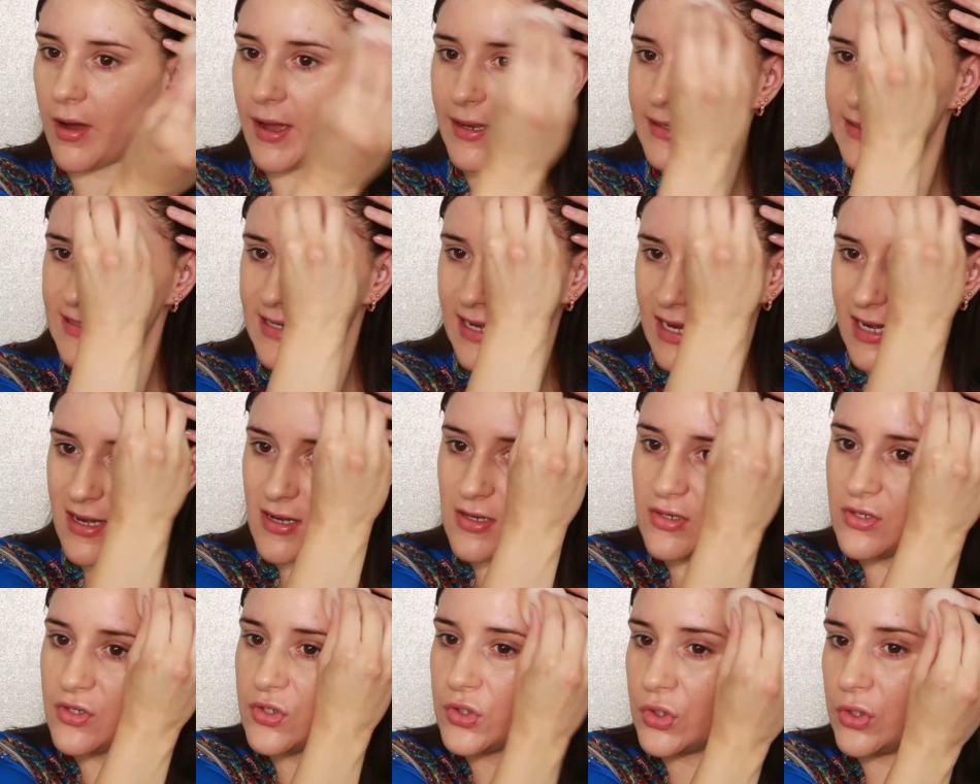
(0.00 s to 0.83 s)
I
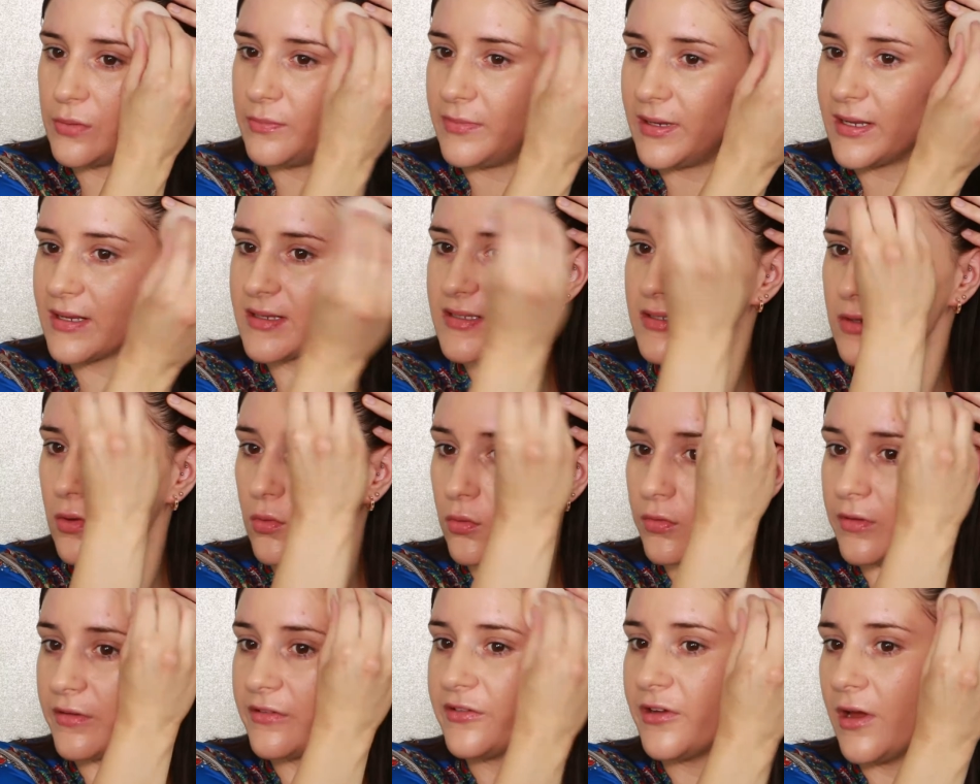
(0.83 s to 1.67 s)
tend to mix all
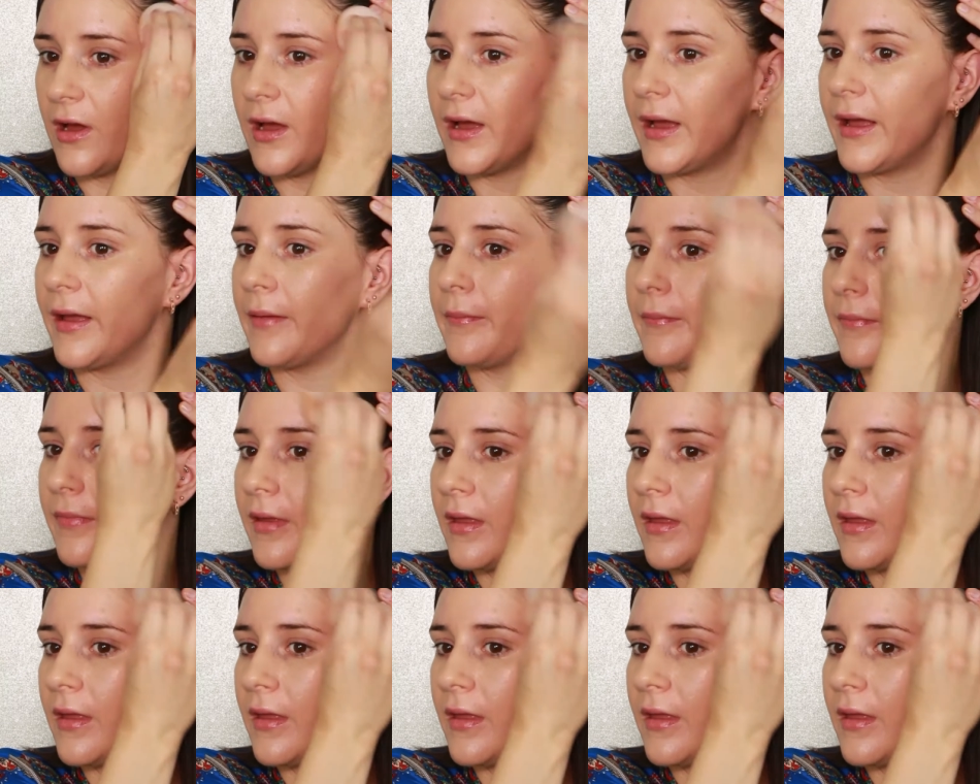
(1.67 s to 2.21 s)
the time.